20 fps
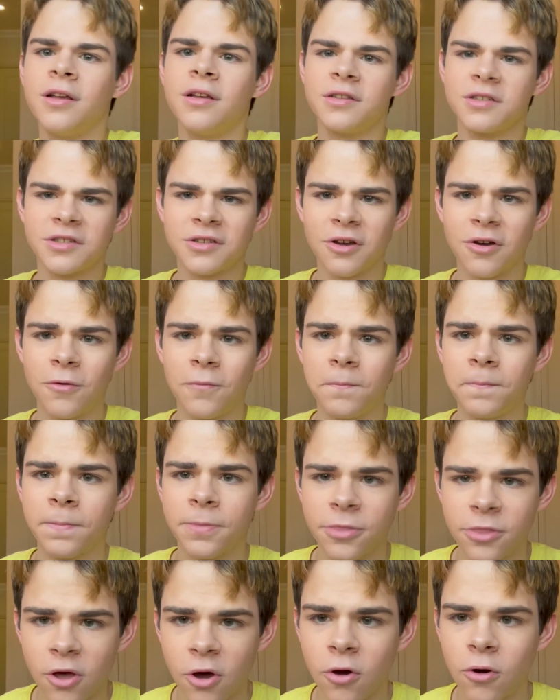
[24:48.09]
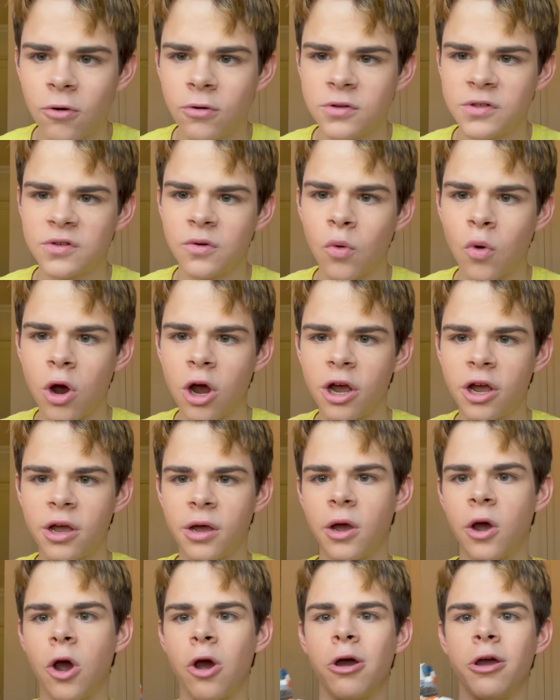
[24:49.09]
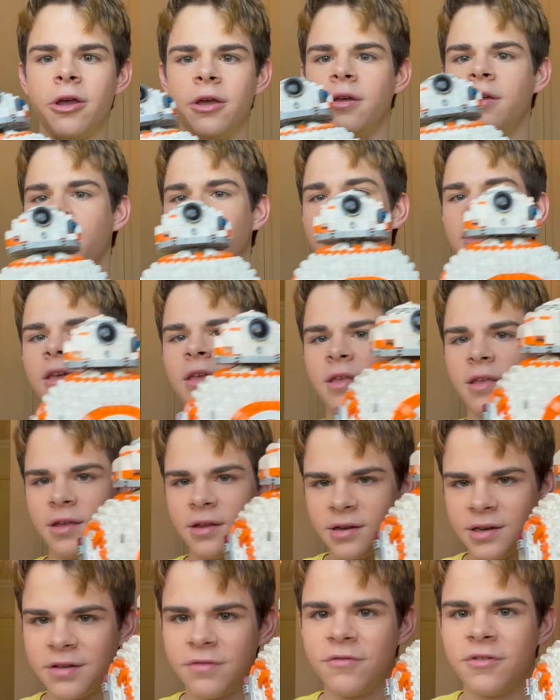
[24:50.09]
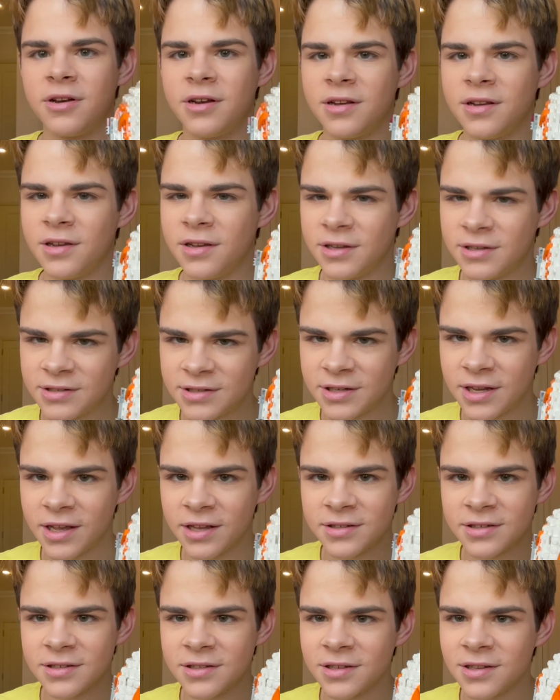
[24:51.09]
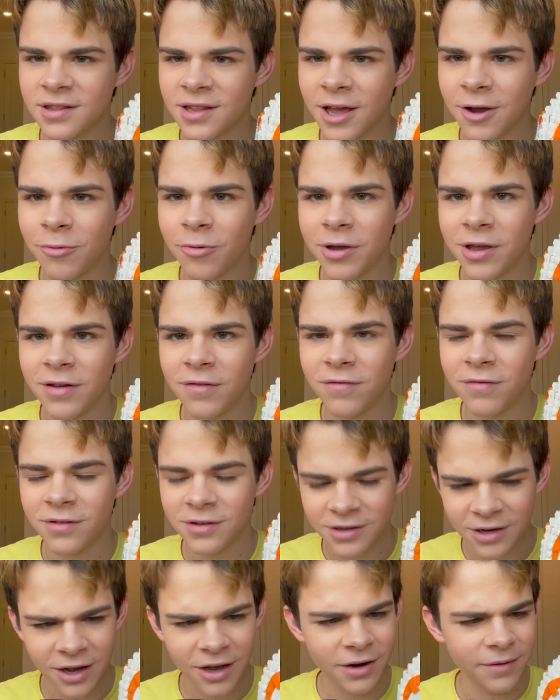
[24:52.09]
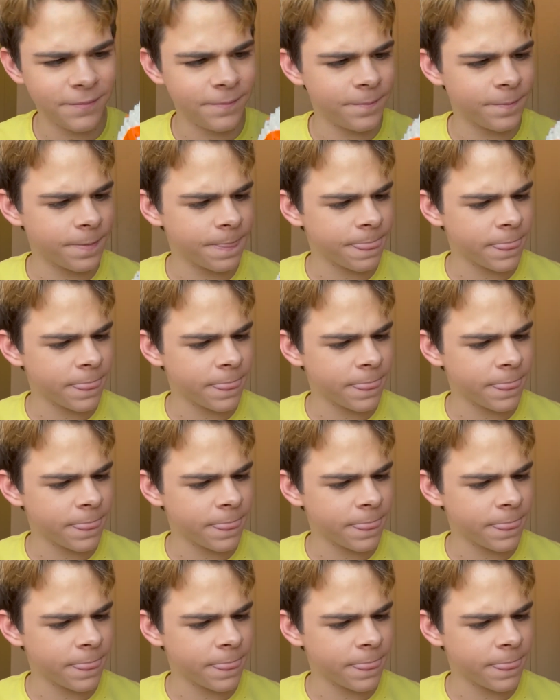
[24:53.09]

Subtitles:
So those were our different sets that we've done.